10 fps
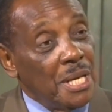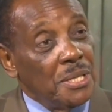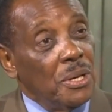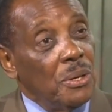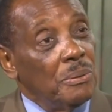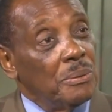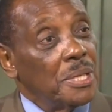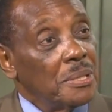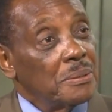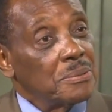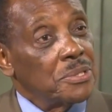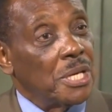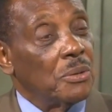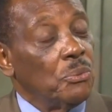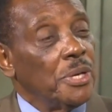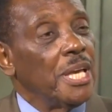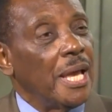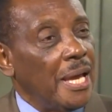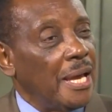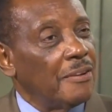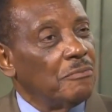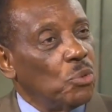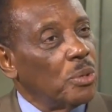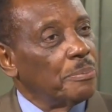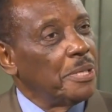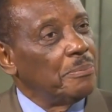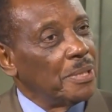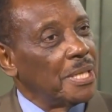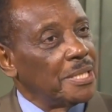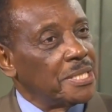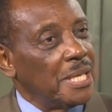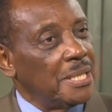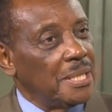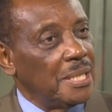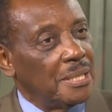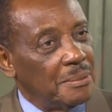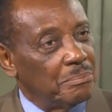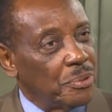You know, Chuck, we have more people attending